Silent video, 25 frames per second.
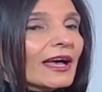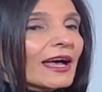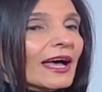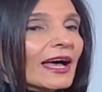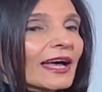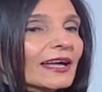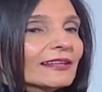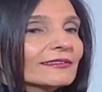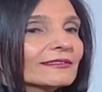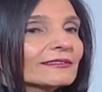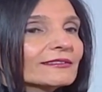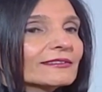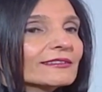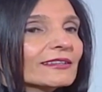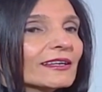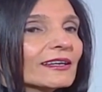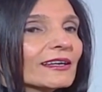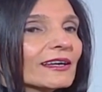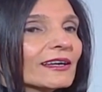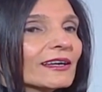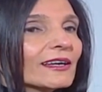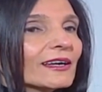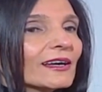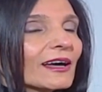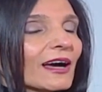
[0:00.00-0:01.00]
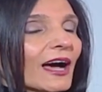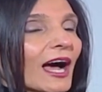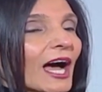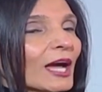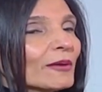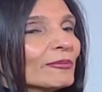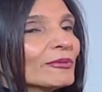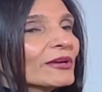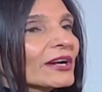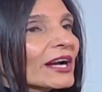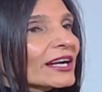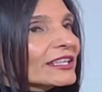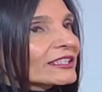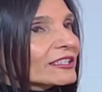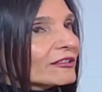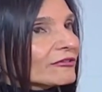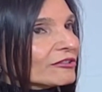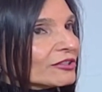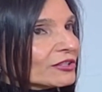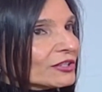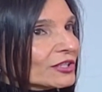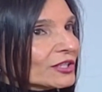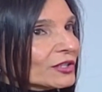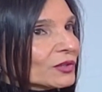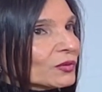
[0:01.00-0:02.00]
and
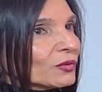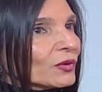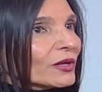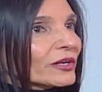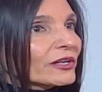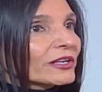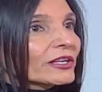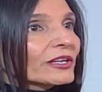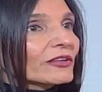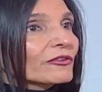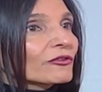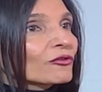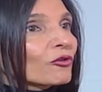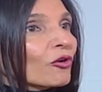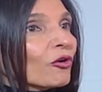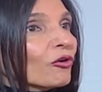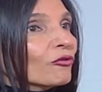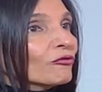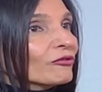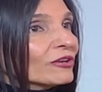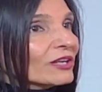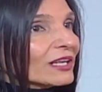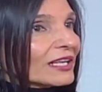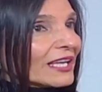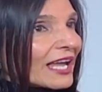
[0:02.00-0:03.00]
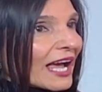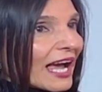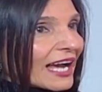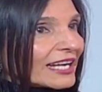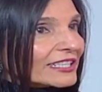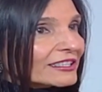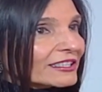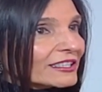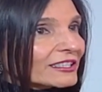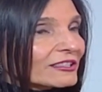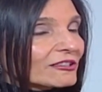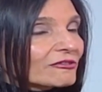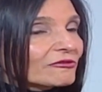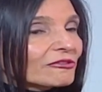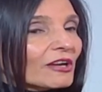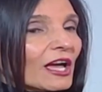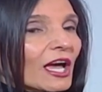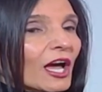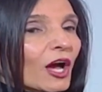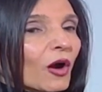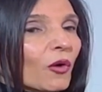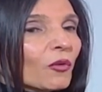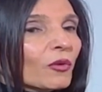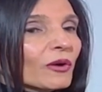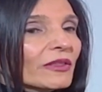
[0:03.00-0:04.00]
hyperactivity, where he's overly active
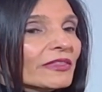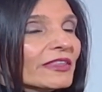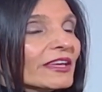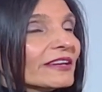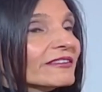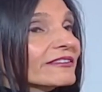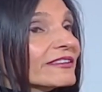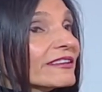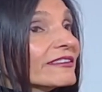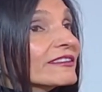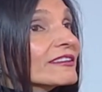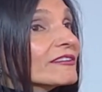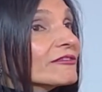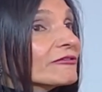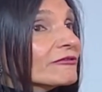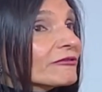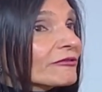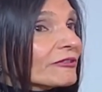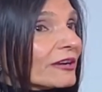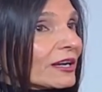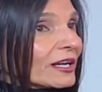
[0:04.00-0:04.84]
with excessive